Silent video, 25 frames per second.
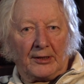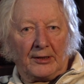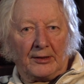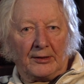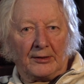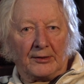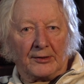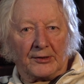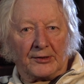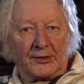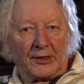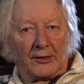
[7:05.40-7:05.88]

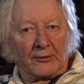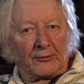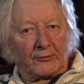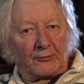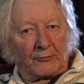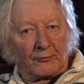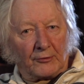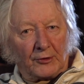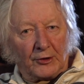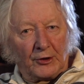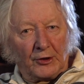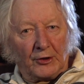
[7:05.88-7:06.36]
in
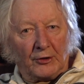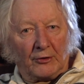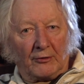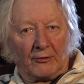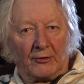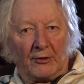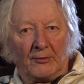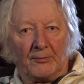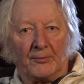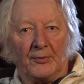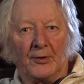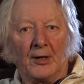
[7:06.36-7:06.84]
Central
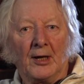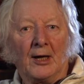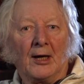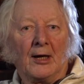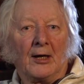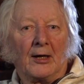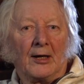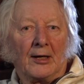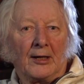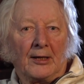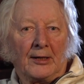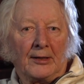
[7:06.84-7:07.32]
Europe,
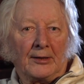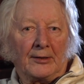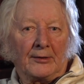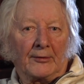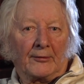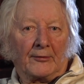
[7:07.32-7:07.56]
in,